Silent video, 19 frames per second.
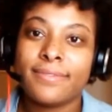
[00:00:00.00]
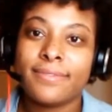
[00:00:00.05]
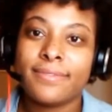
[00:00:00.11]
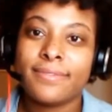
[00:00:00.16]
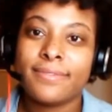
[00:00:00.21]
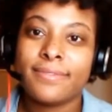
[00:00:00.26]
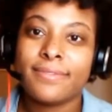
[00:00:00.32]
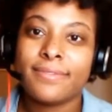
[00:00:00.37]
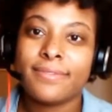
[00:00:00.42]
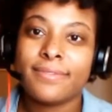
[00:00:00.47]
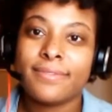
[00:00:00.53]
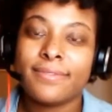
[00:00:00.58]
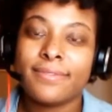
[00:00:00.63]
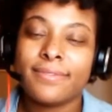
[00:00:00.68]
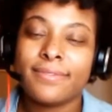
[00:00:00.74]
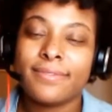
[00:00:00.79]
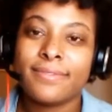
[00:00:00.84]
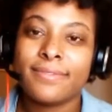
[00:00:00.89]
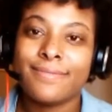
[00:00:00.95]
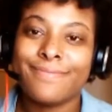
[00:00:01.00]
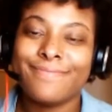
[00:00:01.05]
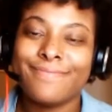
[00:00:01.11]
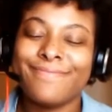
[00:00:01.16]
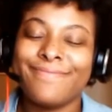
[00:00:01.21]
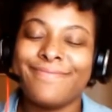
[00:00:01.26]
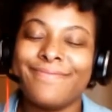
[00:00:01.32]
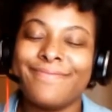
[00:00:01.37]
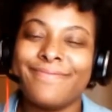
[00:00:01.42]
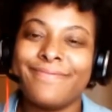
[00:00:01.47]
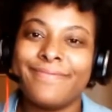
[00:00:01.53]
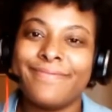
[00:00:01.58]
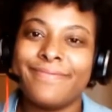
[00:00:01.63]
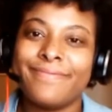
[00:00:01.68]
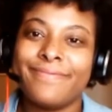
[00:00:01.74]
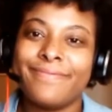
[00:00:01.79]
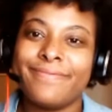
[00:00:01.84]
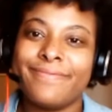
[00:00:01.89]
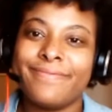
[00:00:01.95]

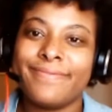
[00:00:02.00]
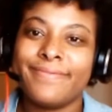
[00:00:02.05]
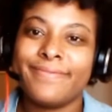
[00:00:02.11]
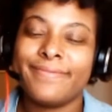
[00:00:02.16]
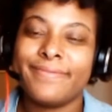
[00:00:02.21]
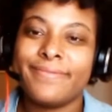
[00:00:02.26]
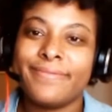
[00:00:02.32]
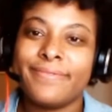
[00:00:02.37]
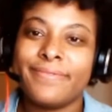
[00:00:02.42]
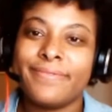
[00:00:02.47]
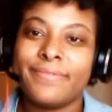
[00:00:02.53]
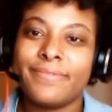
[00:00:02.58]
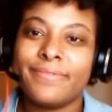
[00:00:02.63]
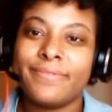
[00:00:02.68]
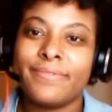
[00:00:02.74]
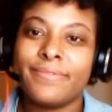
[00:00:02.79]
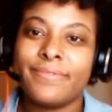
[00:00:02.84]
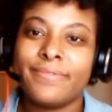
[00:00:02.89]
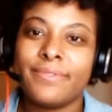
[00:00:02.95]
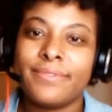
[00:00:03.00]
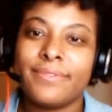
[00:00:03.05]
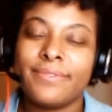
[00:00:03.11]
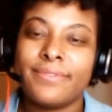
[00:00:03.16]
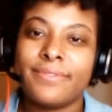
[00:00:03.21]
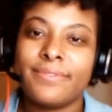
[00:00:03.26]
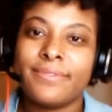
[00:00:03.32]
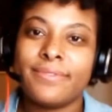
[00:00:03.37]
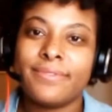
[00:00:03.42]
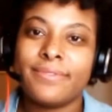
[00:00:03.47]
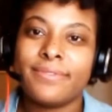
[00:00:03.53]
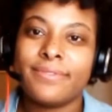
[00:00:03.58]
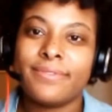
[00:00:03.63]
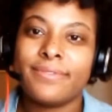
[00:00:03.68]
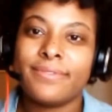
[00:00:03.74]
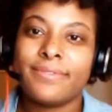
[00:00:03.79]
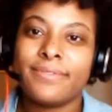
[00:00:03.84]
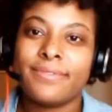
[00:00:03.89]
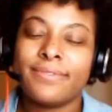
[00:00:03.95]

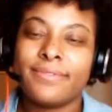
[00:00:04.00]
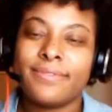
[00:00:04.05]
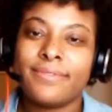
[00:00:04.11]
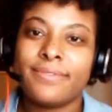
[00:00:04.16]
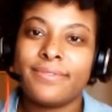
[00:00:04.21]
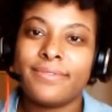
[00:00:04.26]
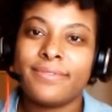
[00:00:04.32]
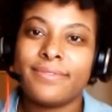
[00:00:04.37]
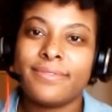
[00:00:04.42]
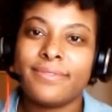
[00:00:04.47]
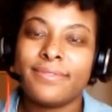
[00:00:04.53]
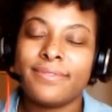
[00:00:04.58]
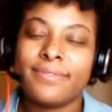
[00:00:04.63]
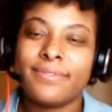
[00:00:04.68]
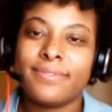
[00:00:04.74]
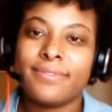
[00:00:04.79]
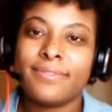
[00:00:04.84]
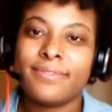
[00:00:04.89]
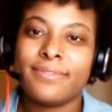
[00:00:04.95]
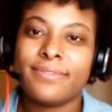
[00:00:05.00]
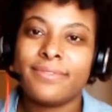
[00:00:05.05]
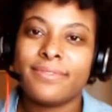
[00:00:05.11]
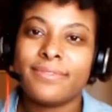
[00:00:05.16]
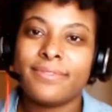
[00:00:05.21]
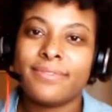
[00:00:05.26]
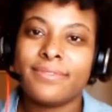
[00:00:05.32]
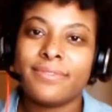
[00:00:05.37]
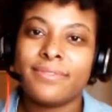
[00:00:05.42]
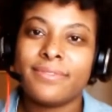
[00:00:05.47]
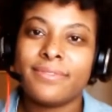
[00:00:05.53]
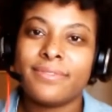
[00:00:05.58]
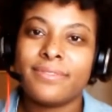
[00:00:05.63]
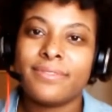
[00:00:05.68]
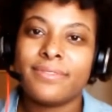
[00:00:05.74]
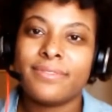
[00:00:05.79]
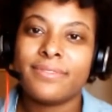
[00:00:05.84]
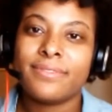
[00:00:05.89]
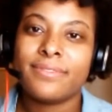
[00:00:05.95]

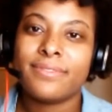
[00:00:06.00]
The person shown says nothing.